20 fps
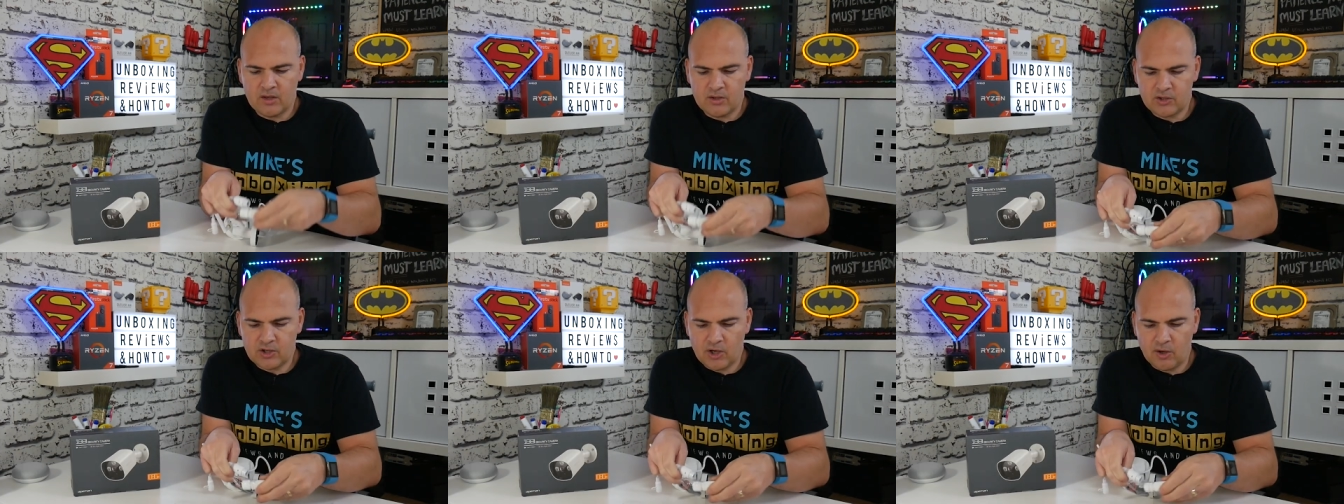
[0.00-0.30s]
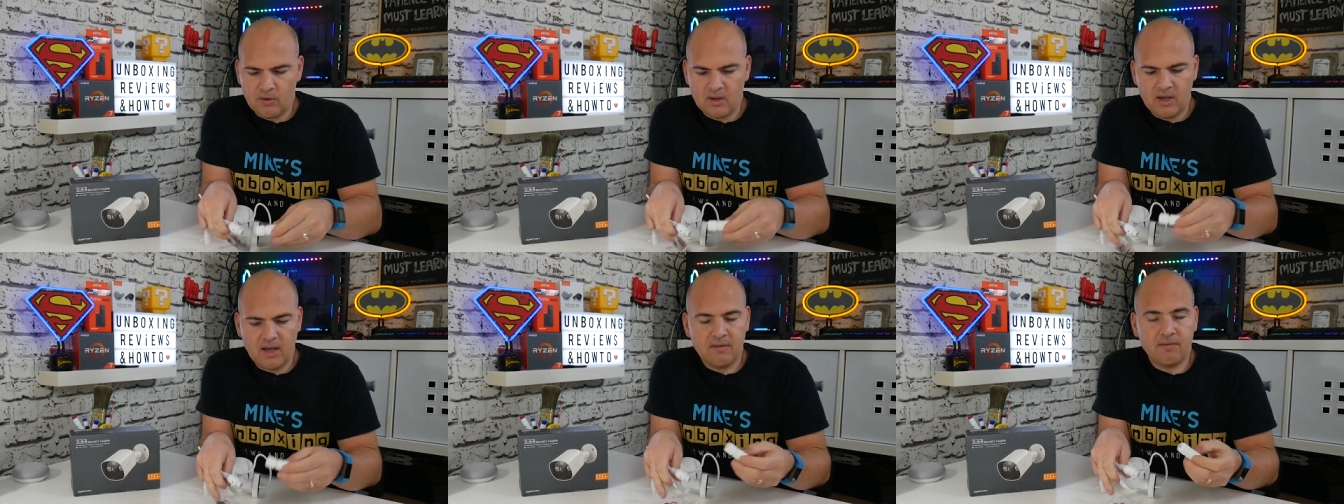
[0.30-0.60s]
So
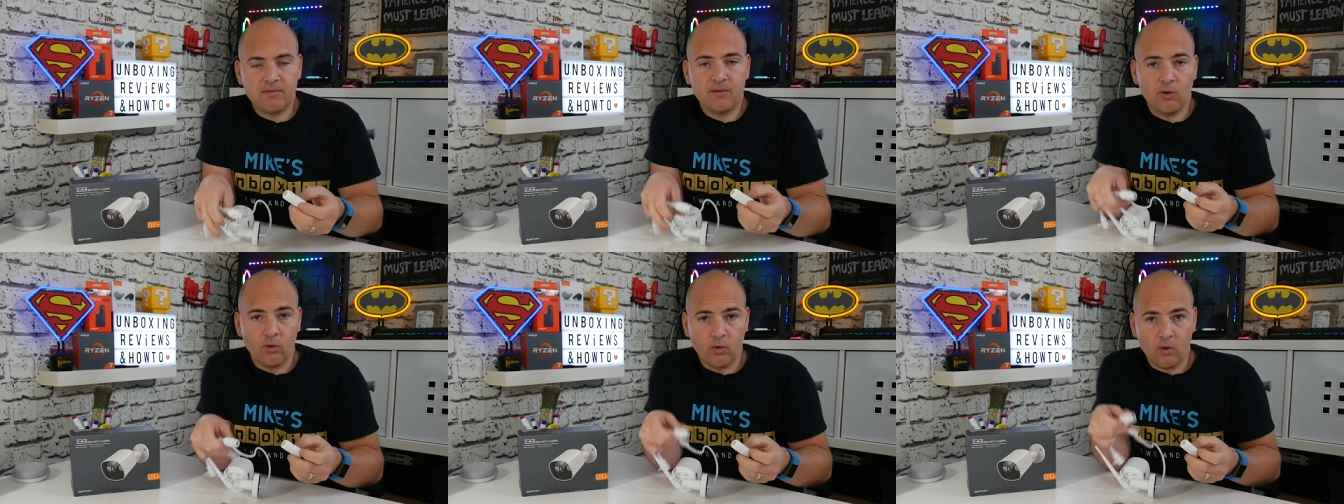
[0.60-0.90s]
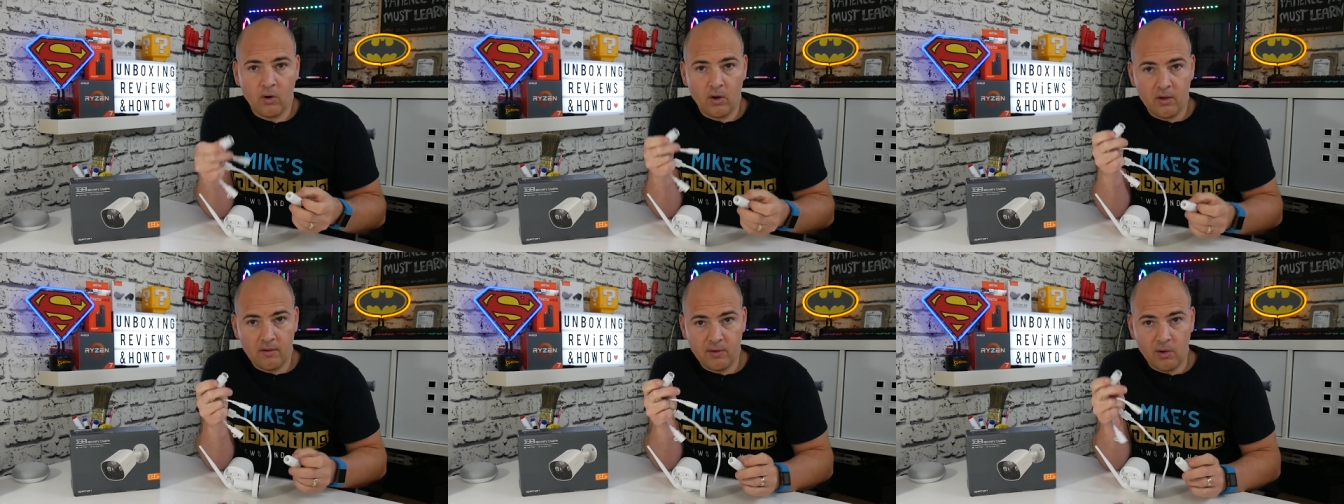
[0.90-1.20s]
if,
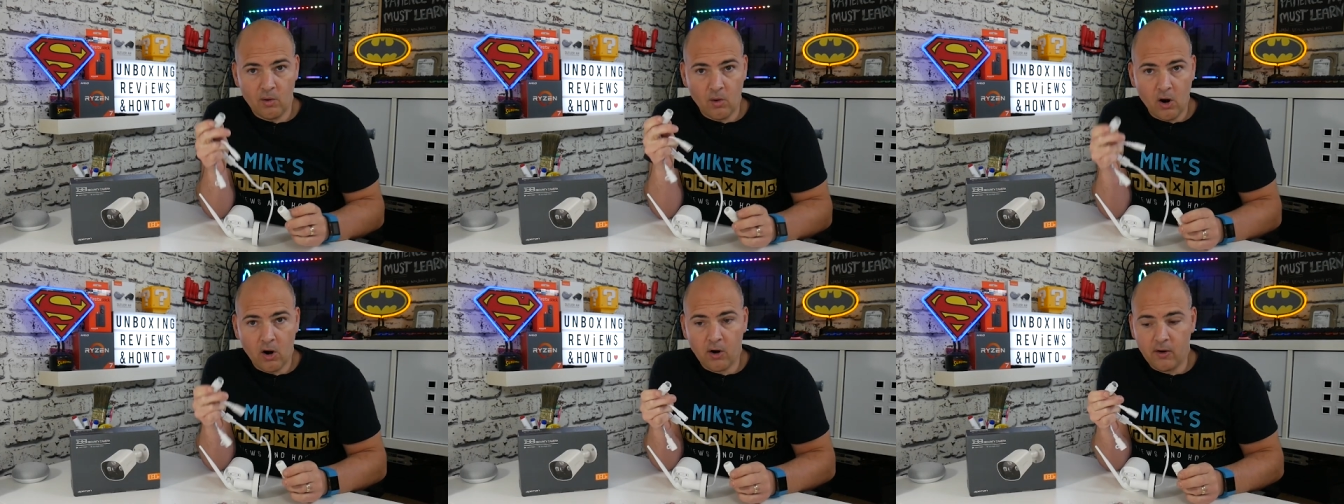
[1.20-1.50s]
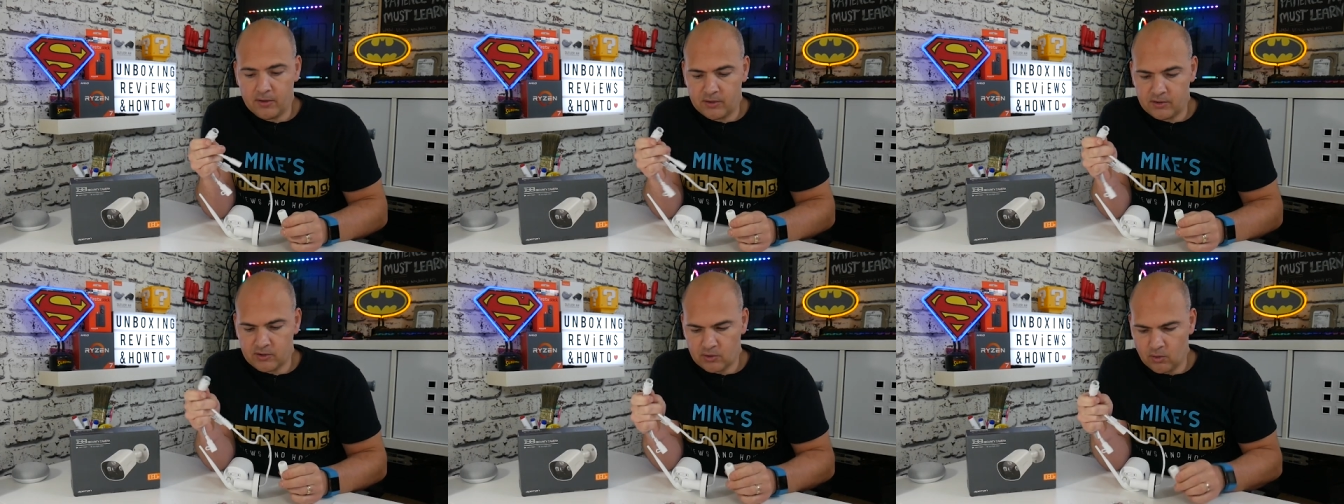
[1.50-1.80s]
you're, if you
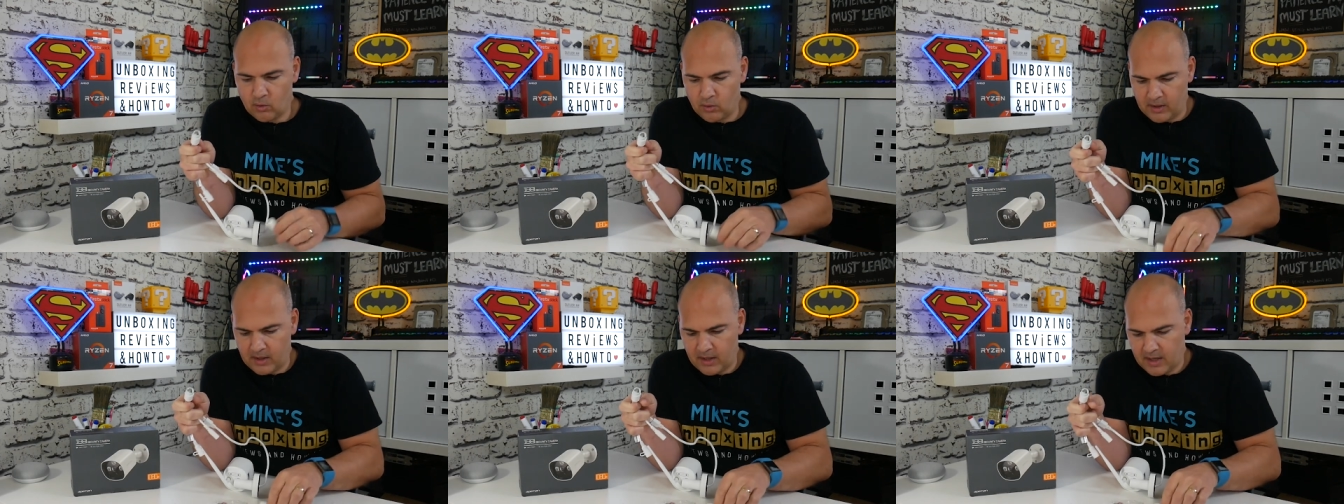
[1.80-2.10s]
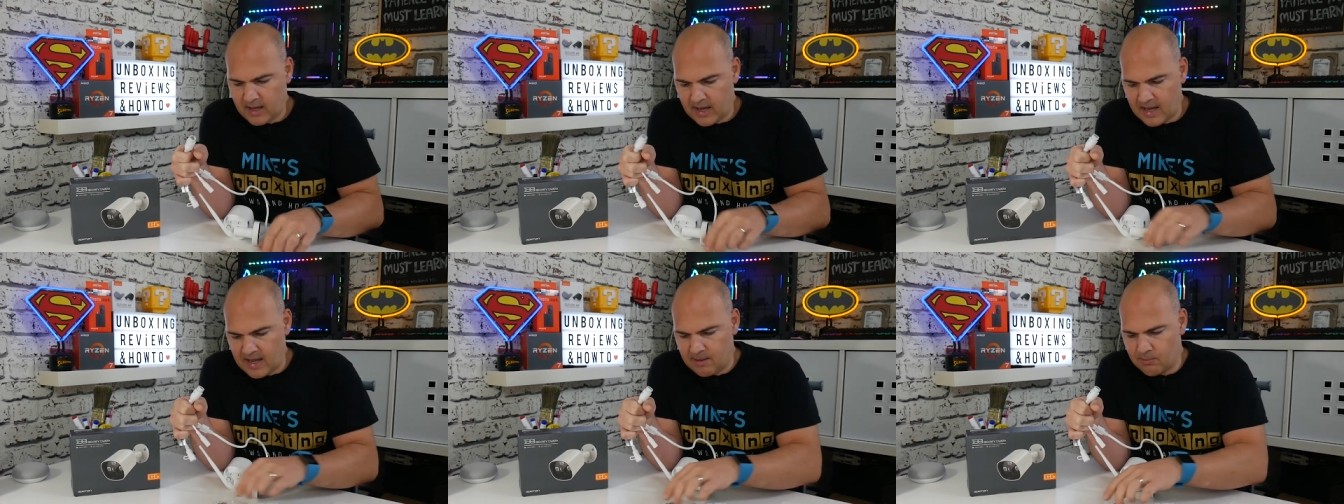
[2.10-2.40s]
are installing a
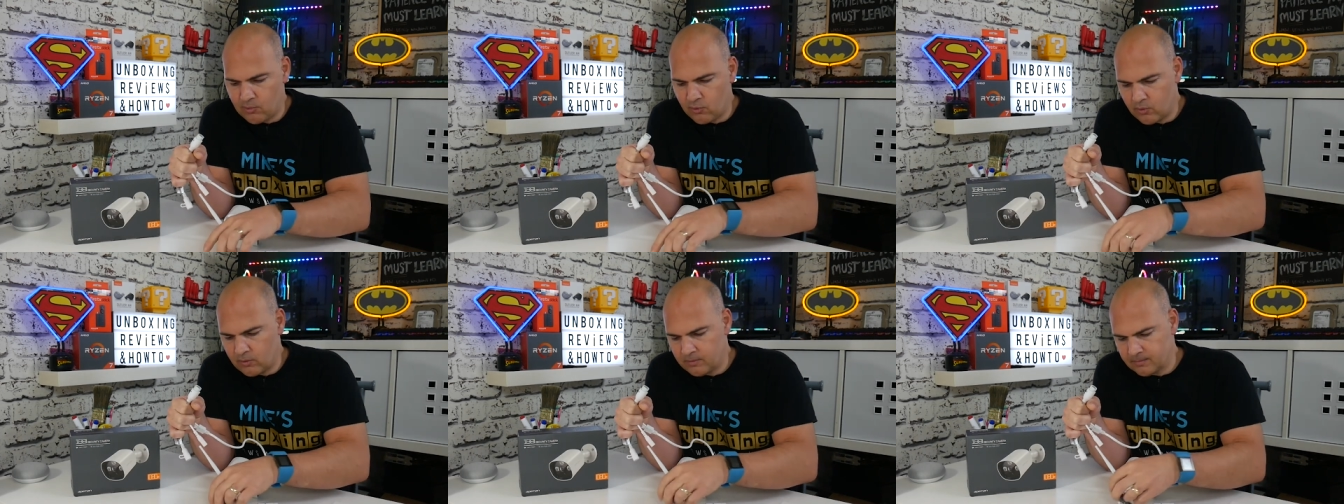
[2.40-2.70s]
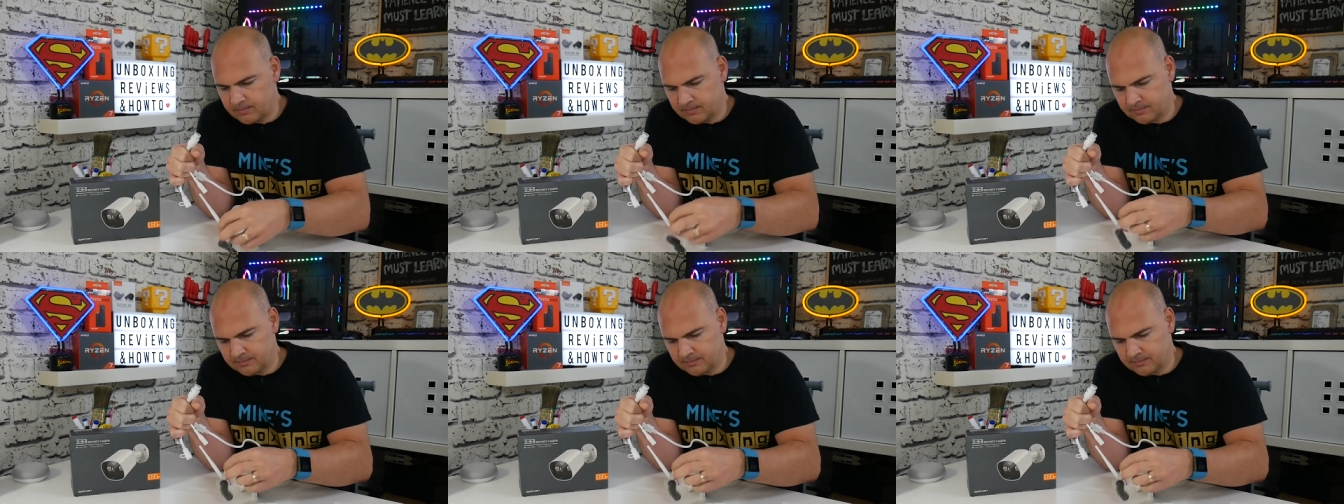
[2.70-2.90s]
cable,